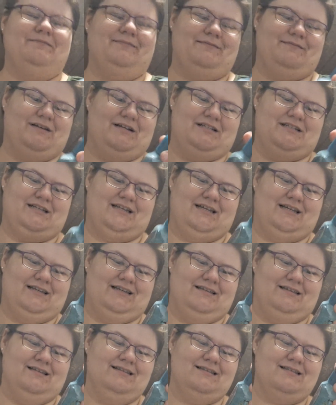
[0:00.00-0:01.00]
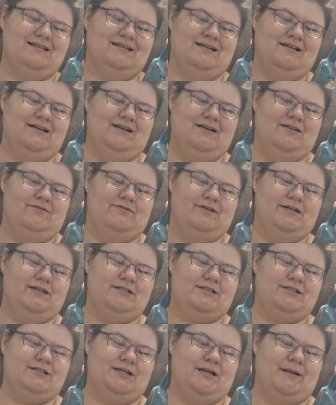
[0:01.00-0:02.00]
which is
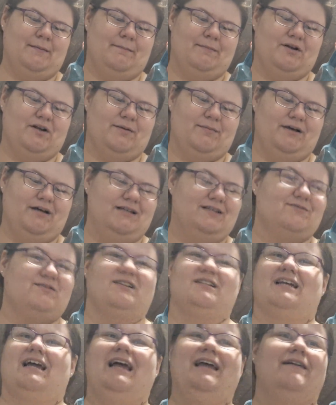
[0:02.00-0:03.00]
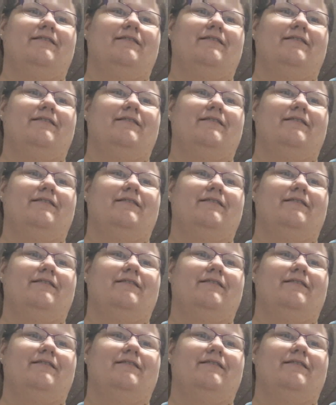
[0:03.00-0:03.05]
rich bergamot, which I